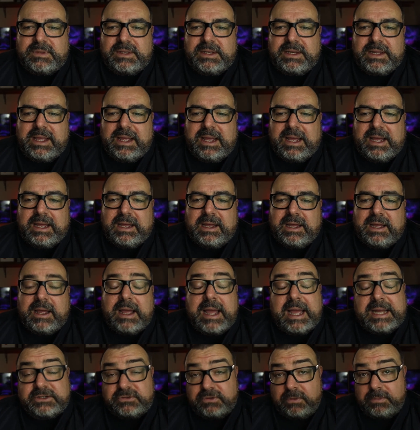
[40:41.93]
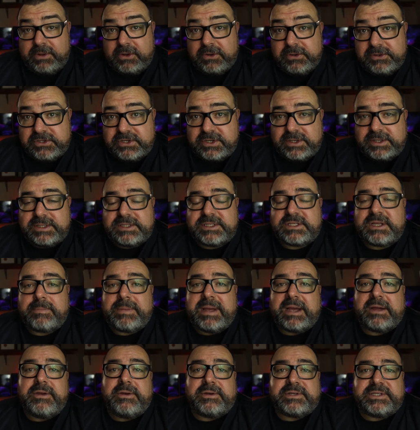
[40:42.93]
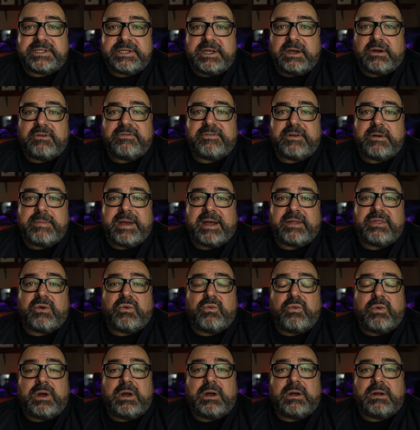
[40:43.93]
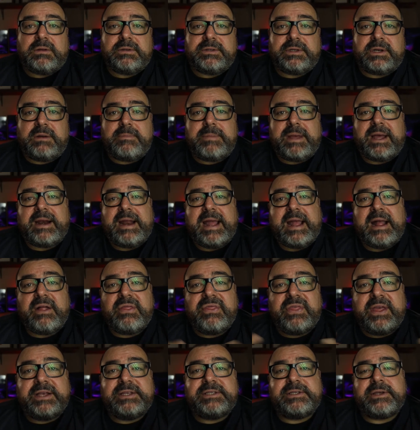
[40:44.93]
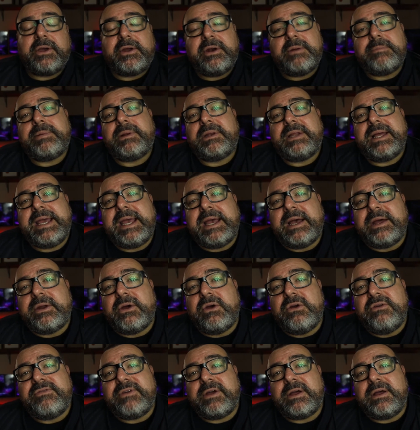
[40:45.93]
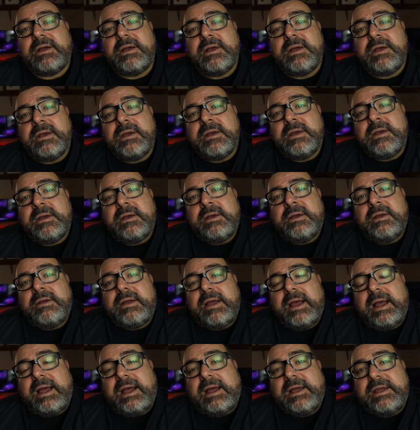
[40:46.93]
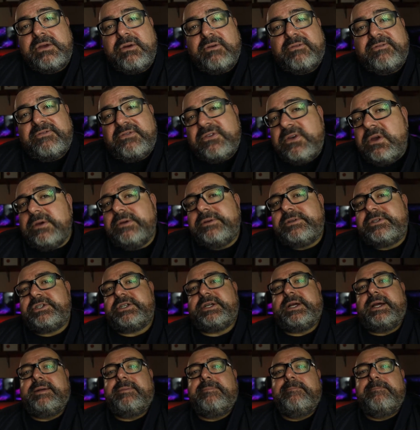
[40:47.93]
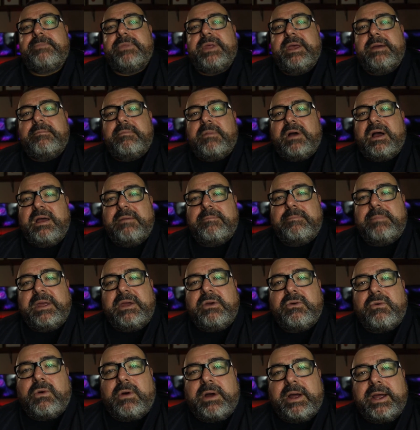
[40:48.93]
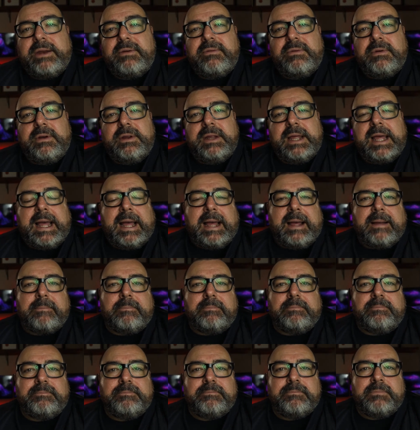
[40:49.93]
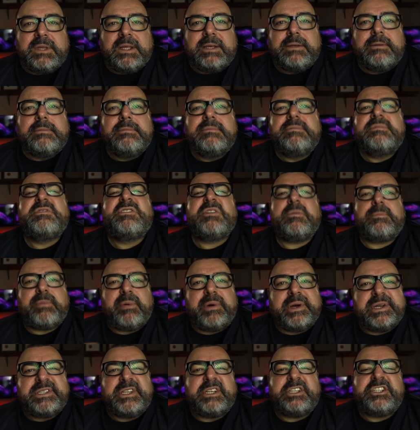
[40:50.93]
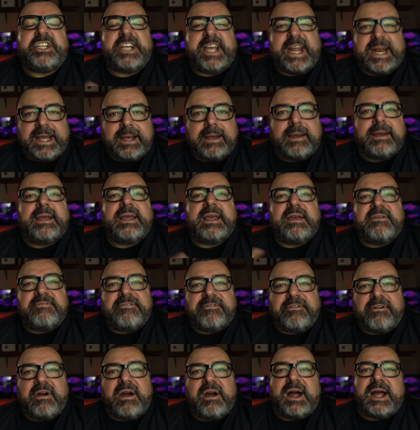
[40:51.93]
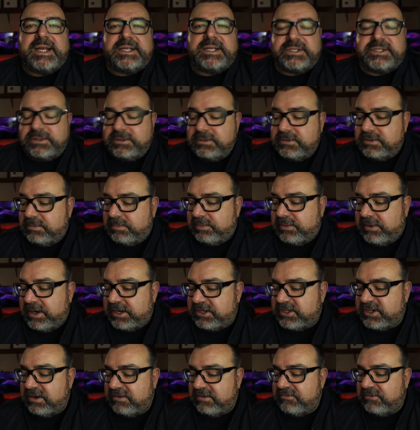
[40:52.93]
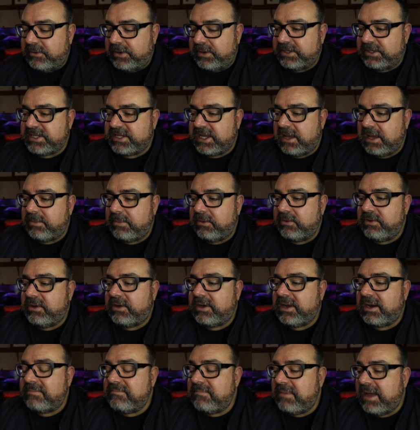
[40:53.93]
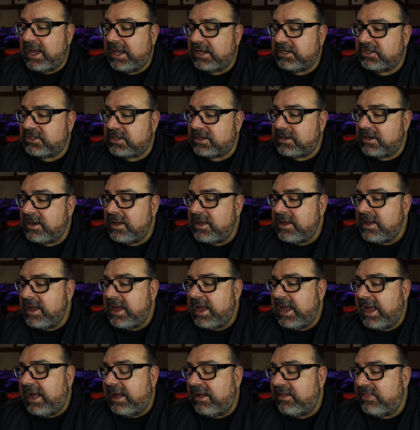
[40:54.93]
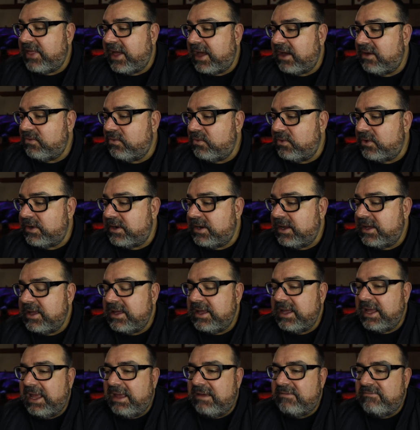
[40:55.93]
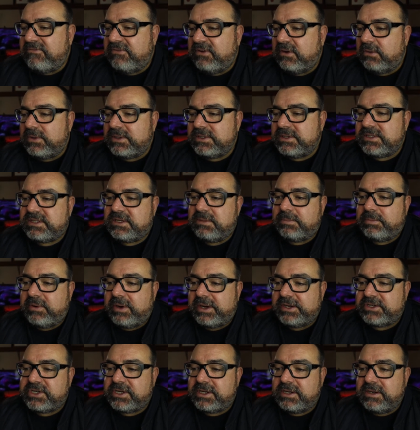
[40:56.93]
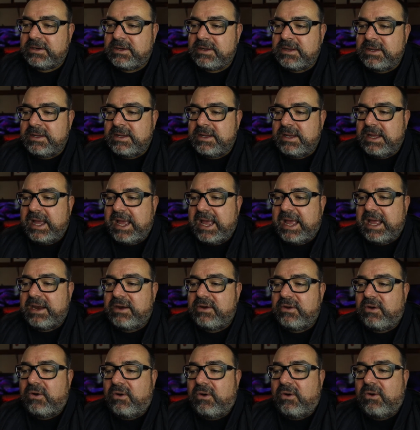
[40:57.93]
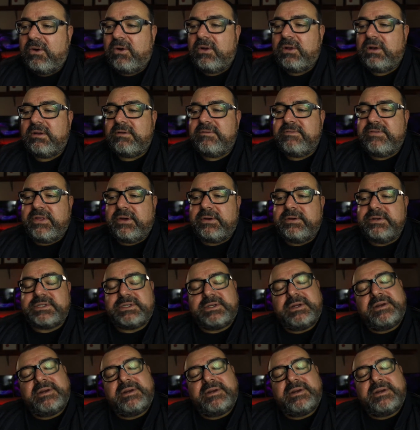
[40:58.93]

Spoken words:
attributions about yourself and about the world and about how things are going to play out over your future that might be quite depressogenic, give rise to depression. For example, you can imagine how that would influence depression. And all of those sort of